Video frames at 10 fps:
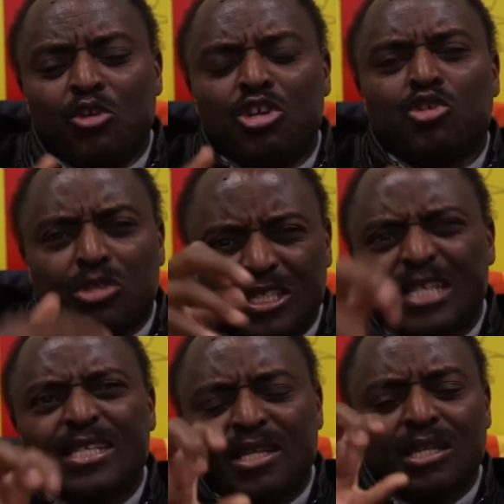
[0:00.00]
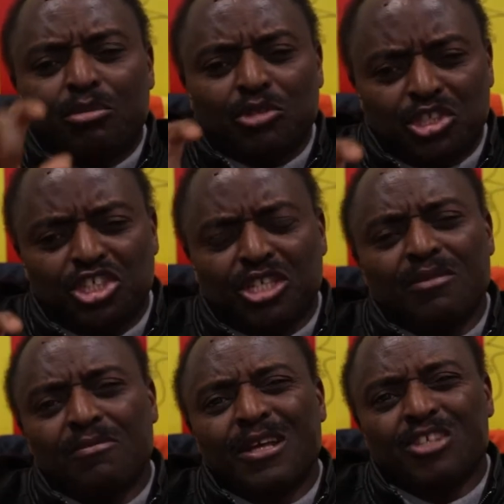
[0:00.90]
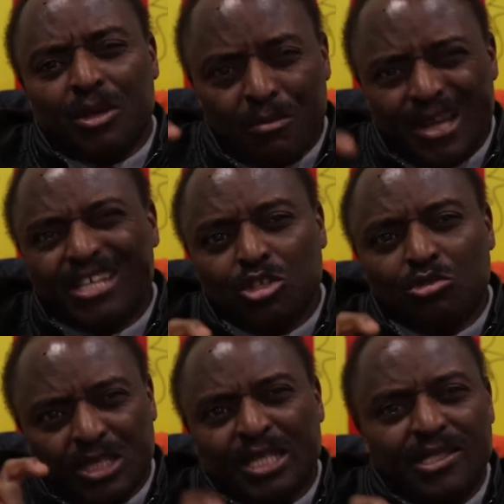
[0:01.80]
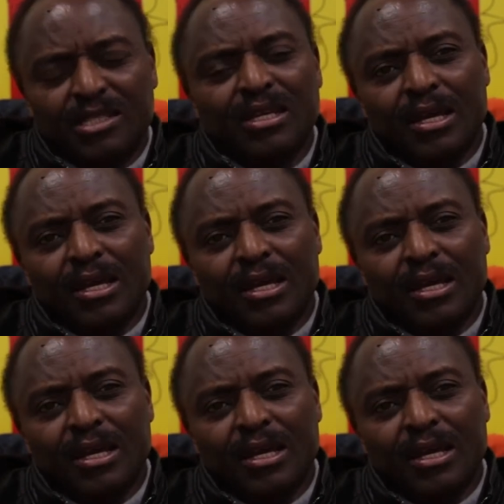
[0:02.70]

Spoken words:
to sit in the position that you are meant to sit